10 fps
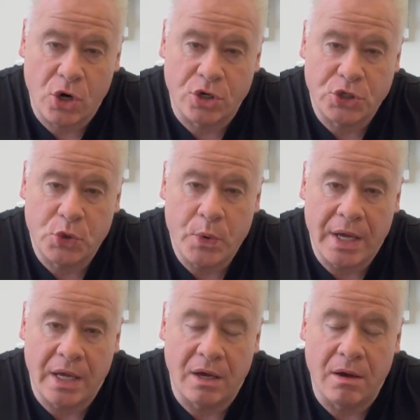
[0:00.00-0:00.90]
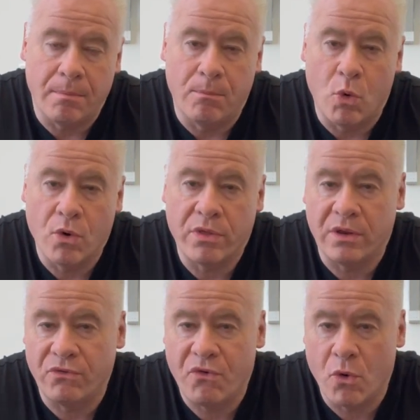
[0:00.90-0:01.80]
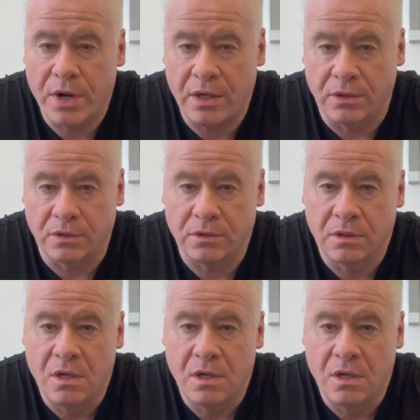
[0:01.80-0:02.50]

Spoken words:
are doing more than 4 deals.